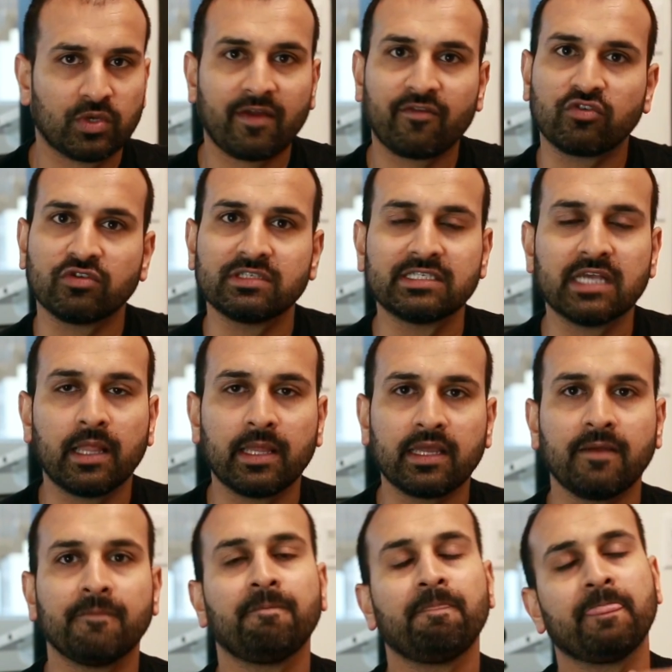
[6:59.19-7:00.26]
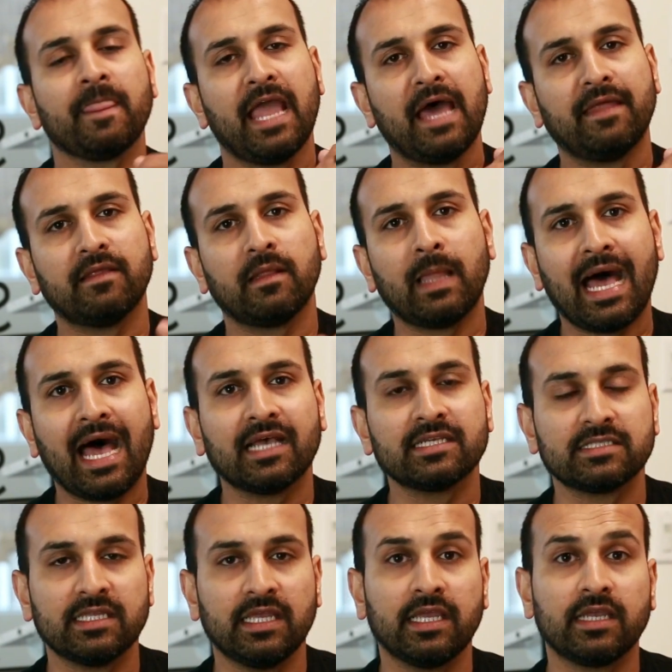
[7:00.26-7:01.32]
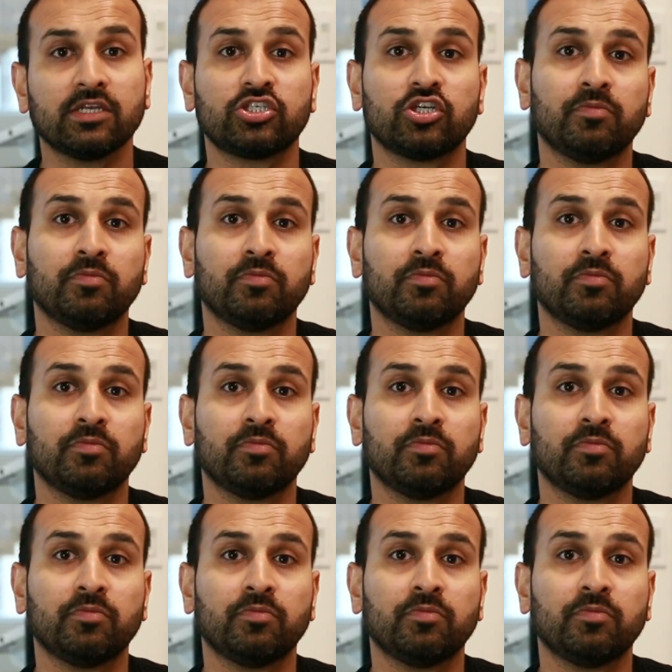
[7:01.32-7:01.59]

whatever you're selling, and the last thing